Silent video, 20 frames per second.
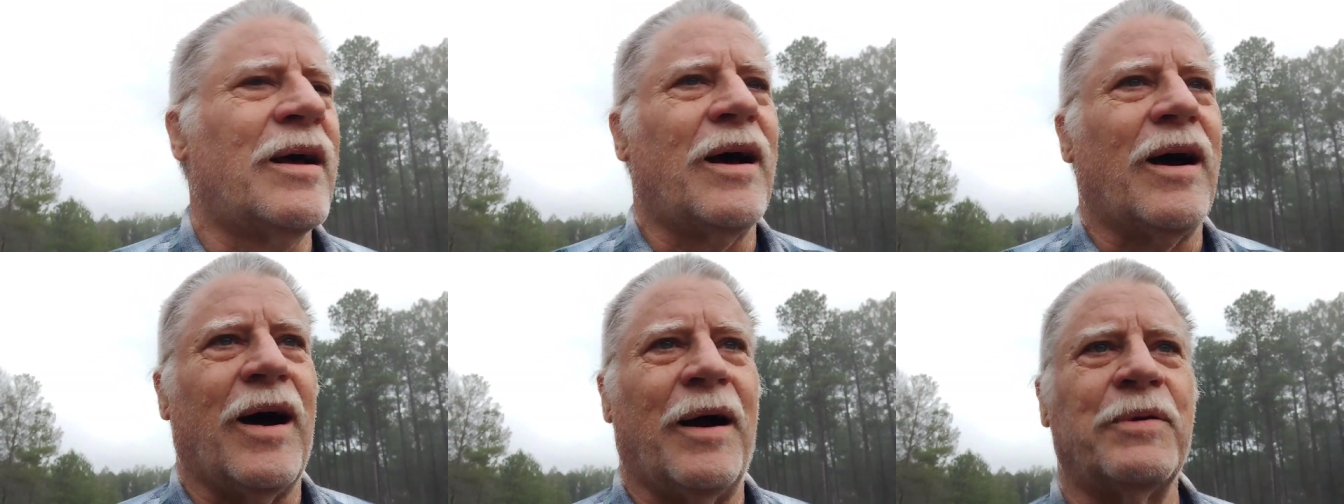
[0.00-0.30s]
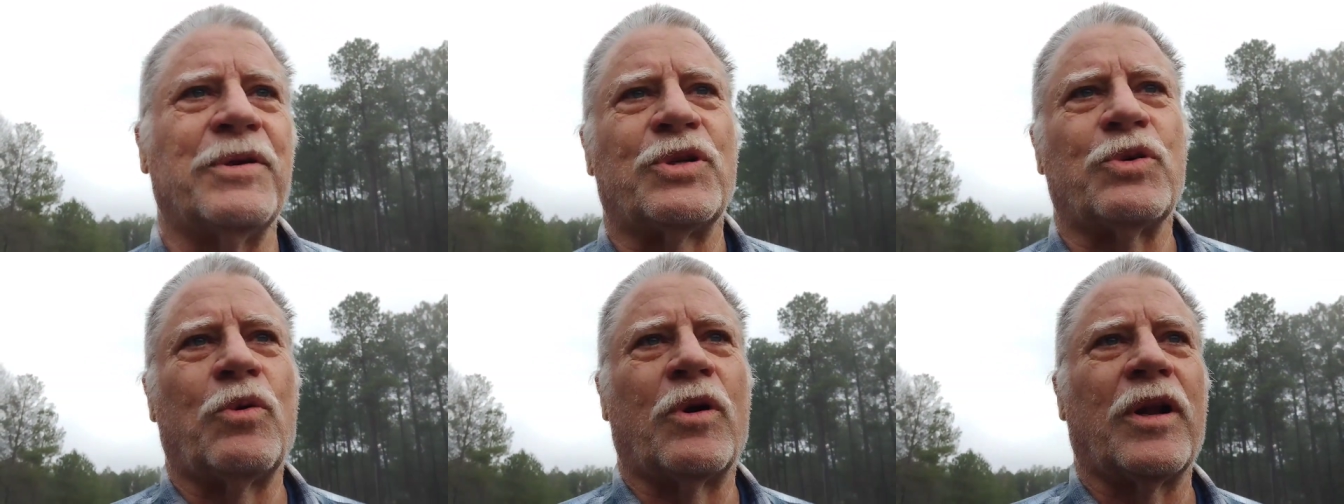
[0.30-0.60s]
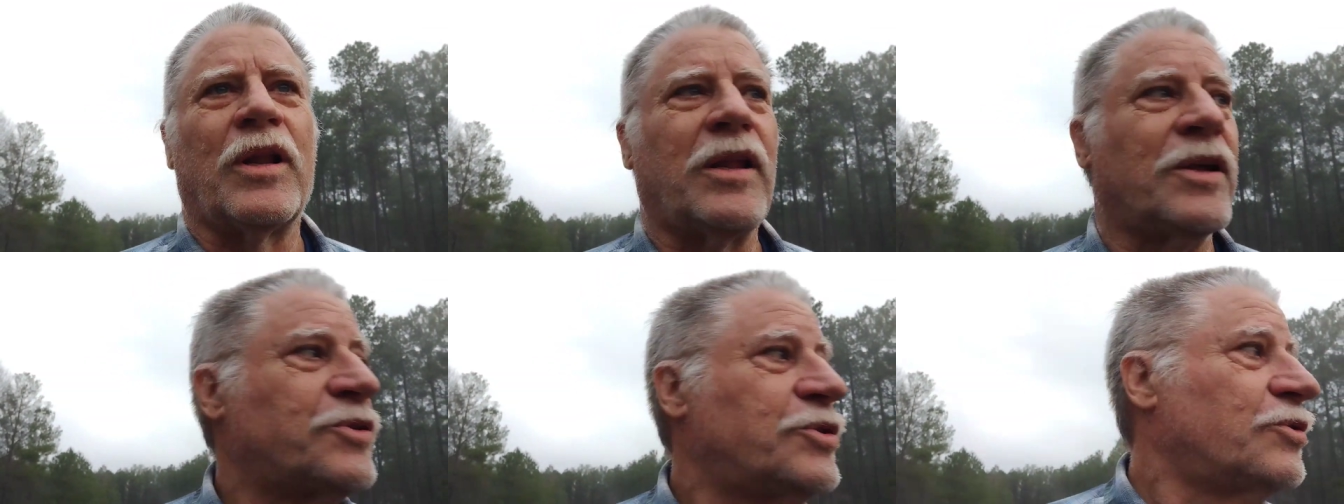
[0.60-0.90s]
I just want
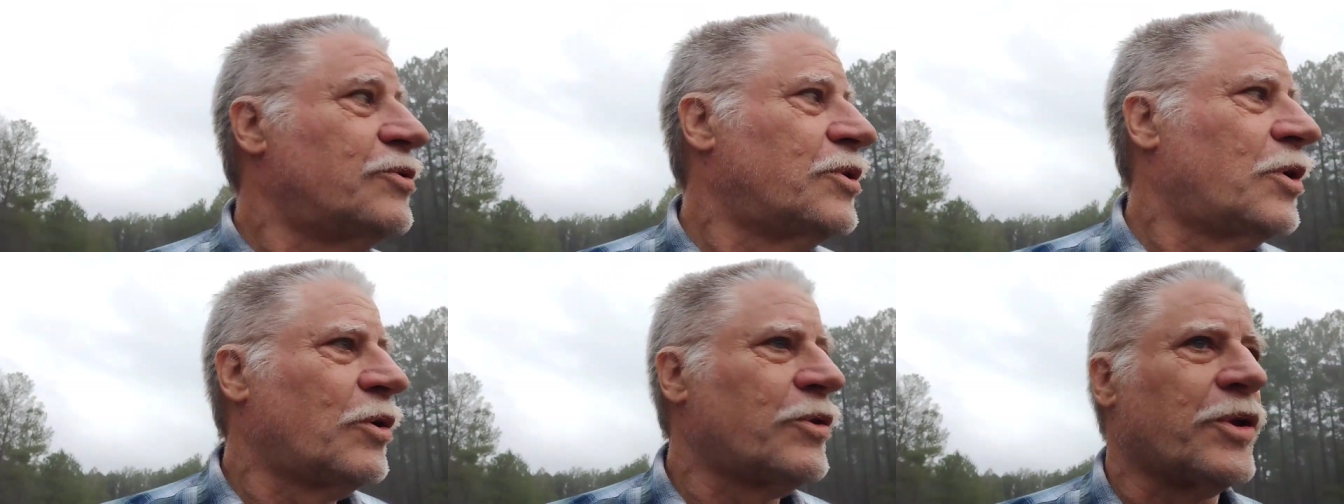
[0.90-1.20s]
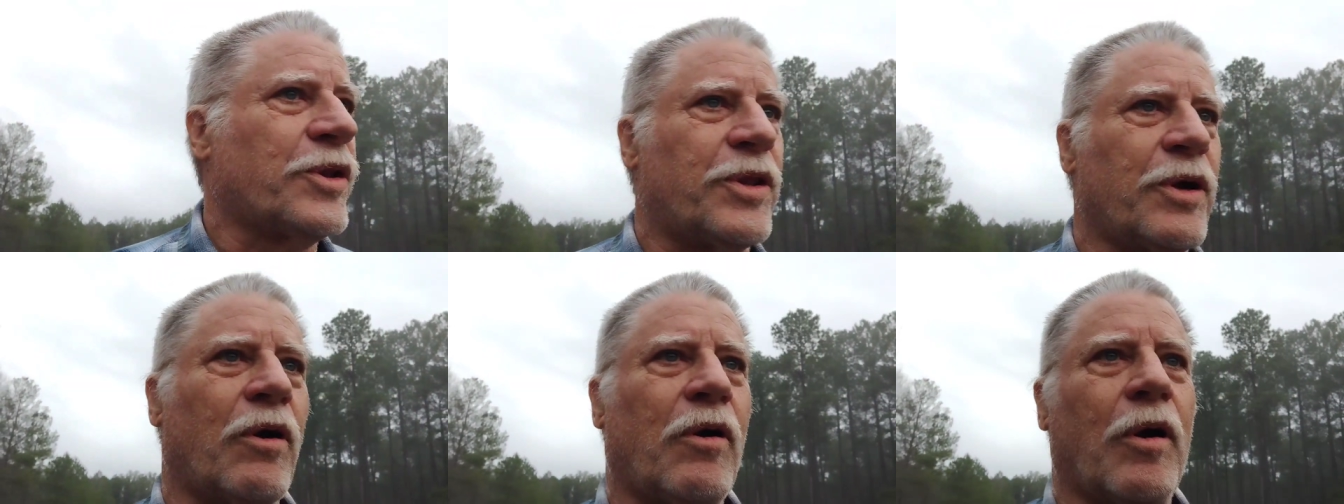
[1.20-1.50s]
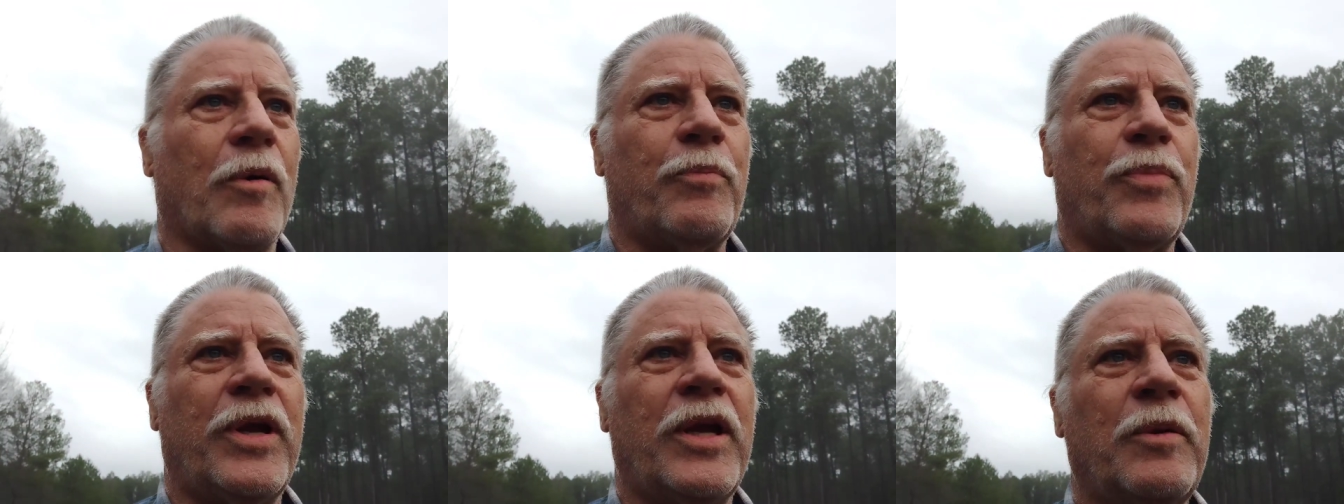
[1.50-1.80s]
to let you know that there
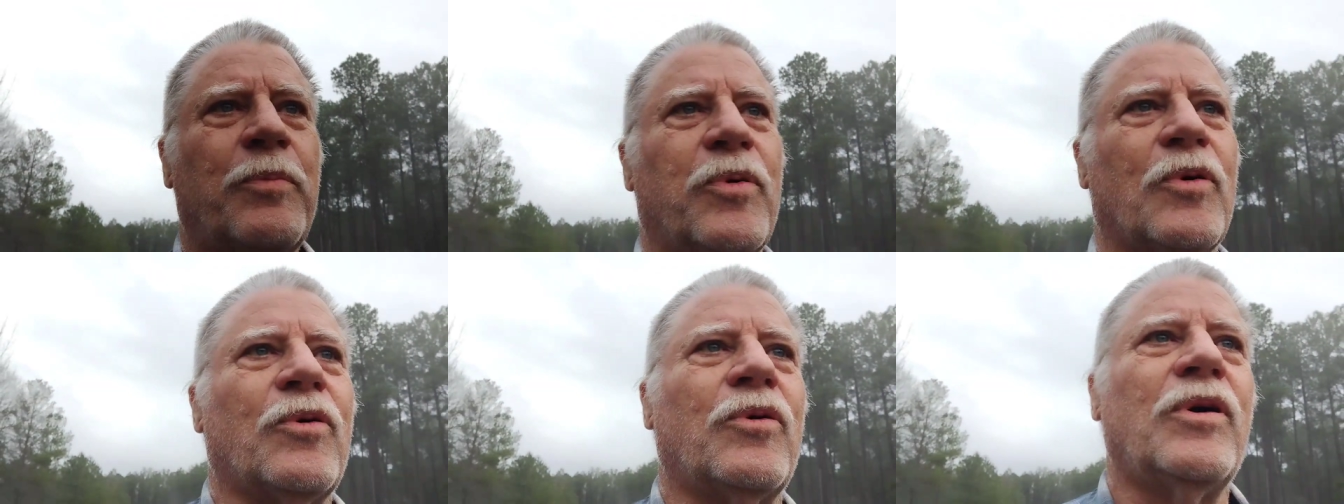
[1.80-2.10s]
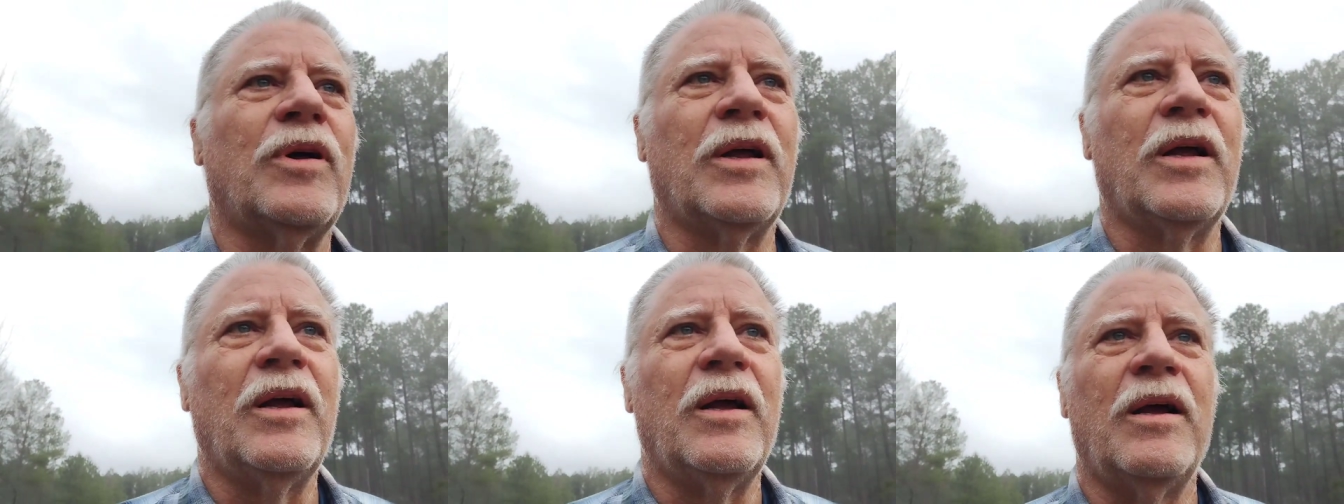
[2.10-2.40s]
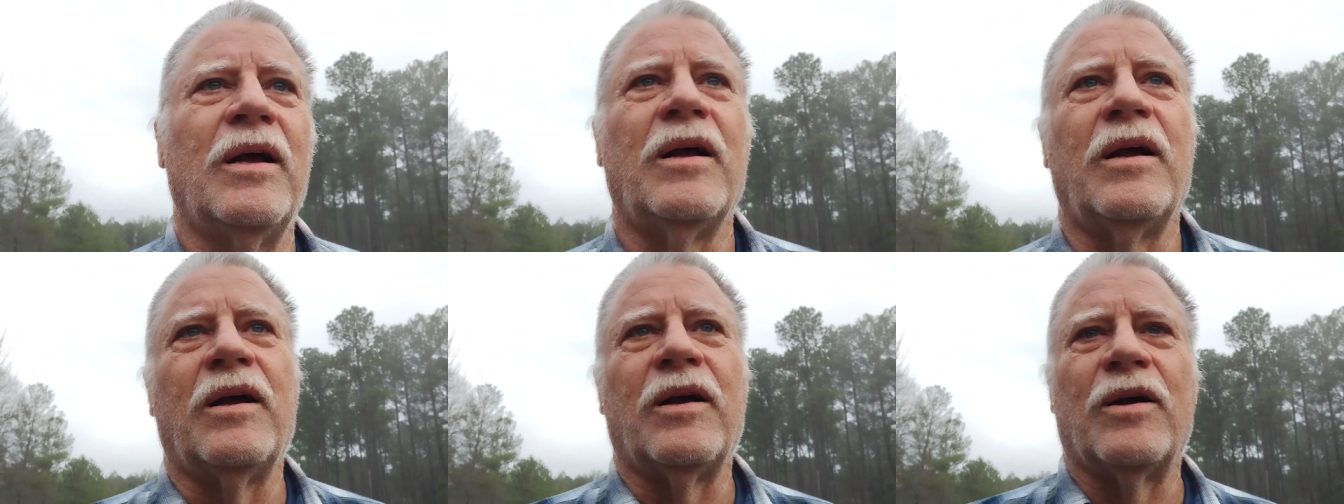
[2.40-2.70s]
are people
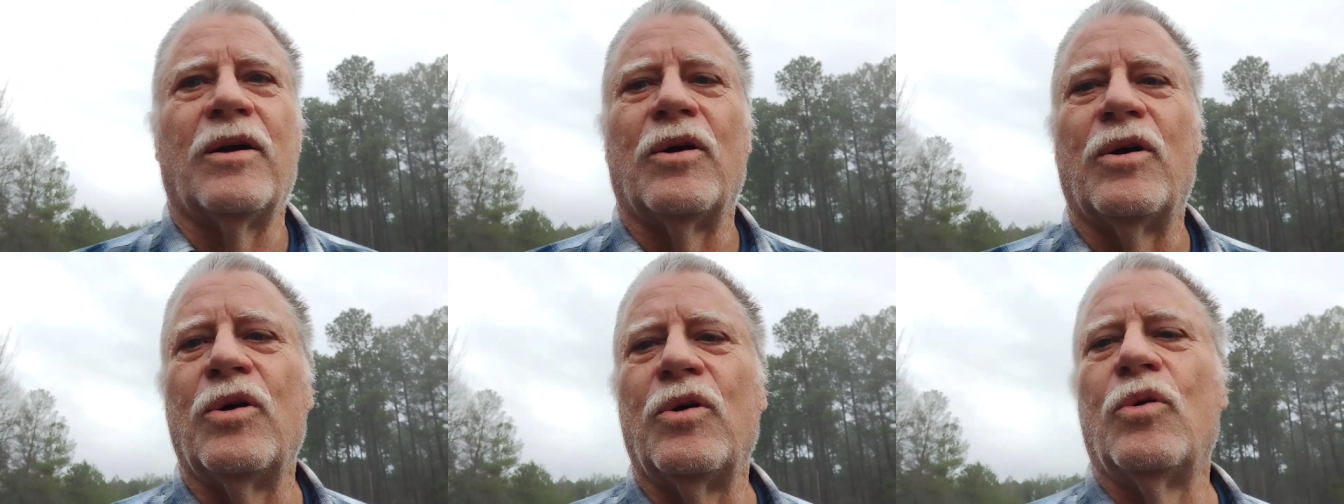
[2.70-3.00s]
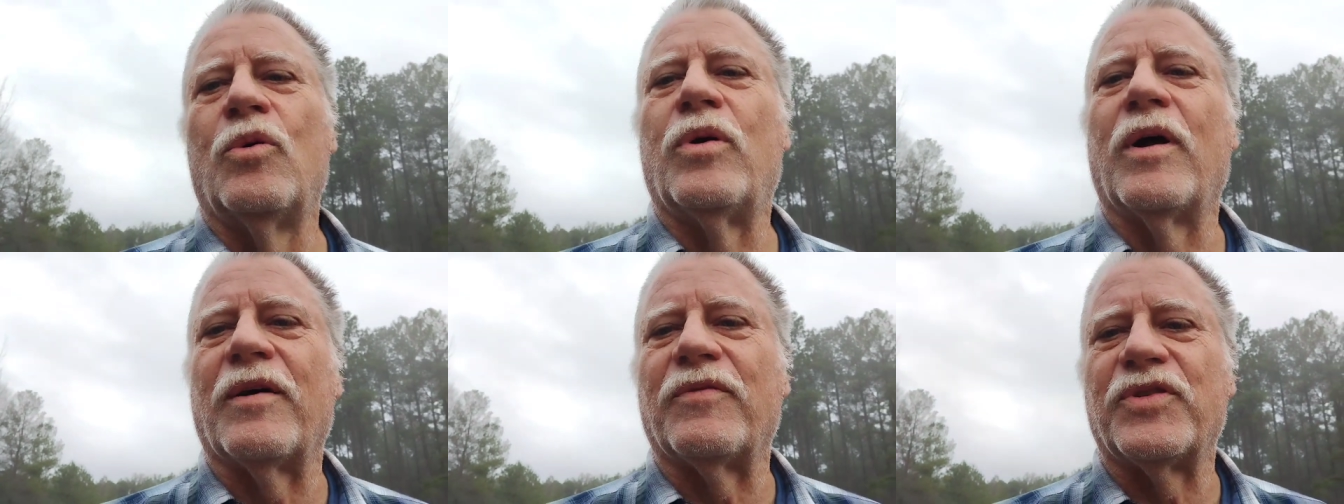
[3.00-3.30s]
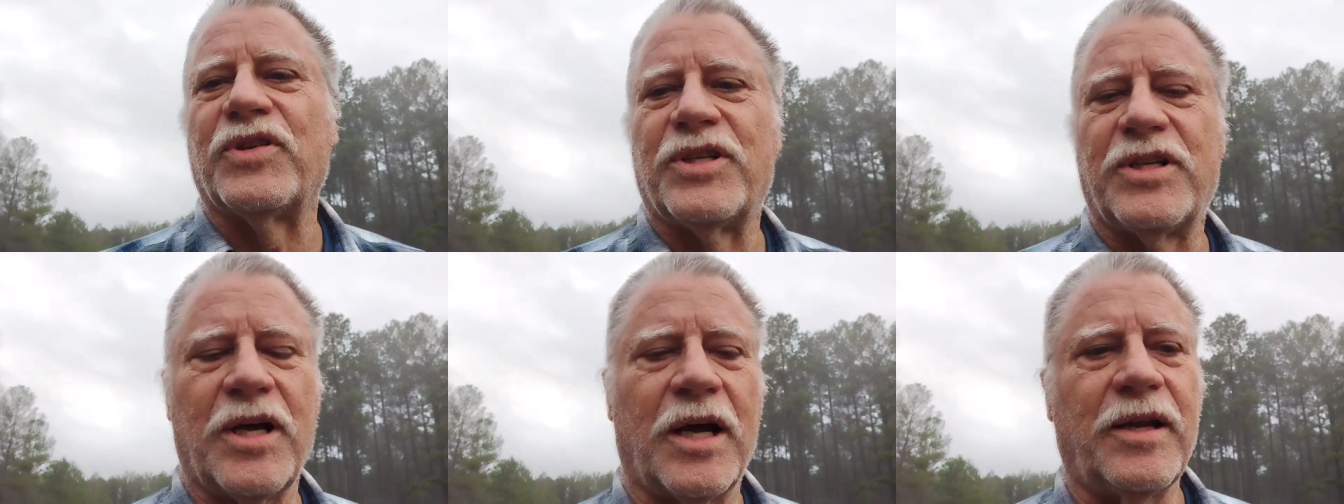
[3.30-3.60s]
who have
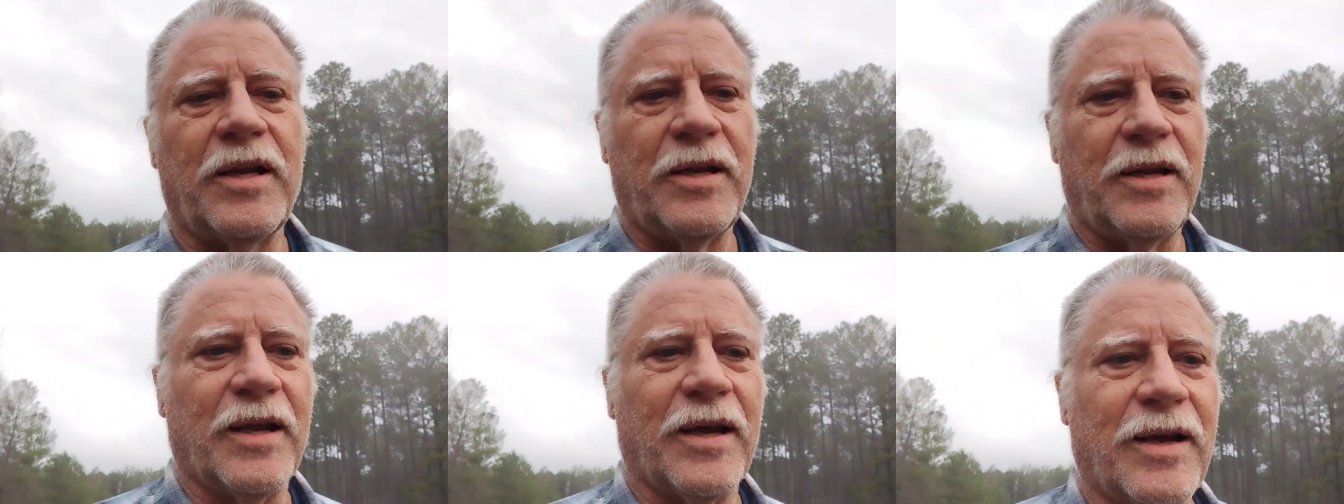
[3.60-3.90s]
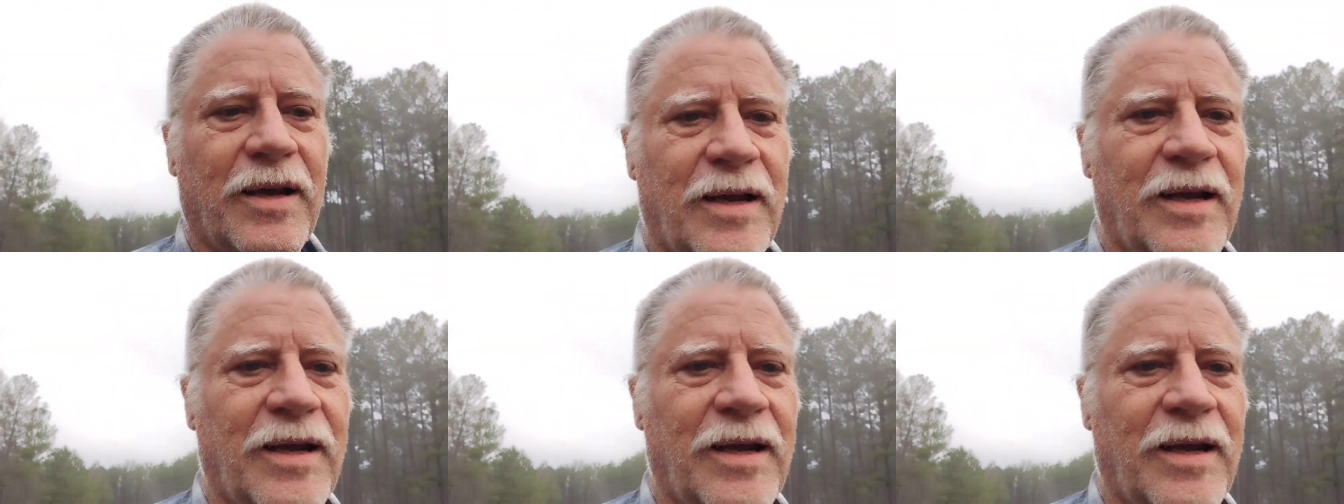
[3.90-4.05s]
studied